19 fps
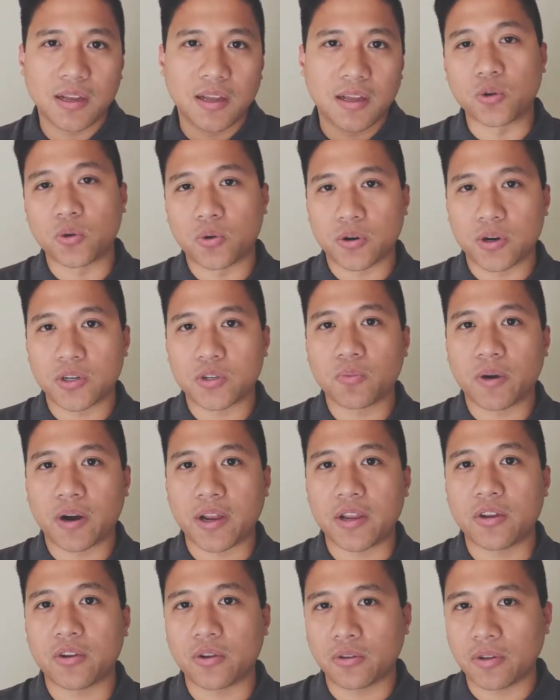indoors
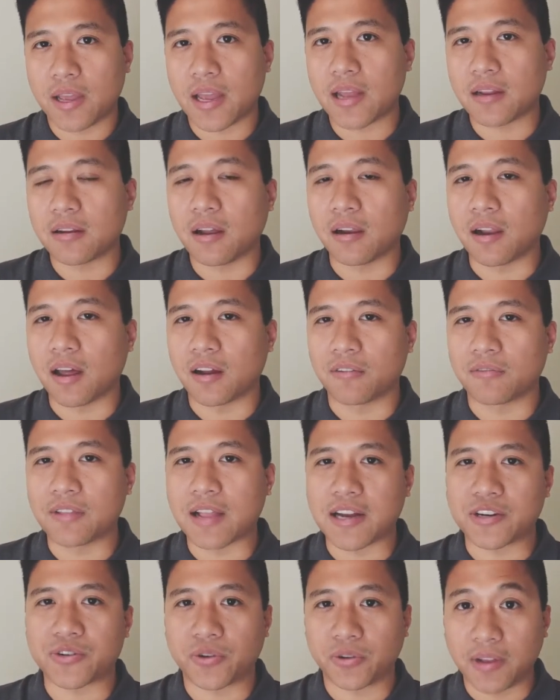wherein you don't get a lot of
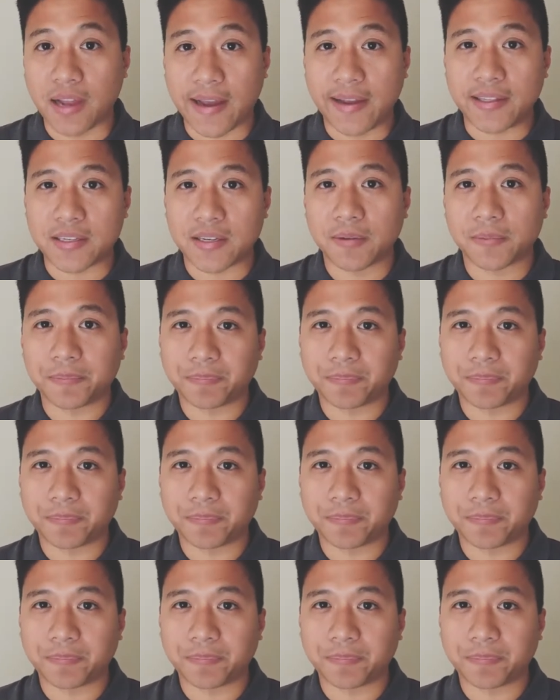natural light.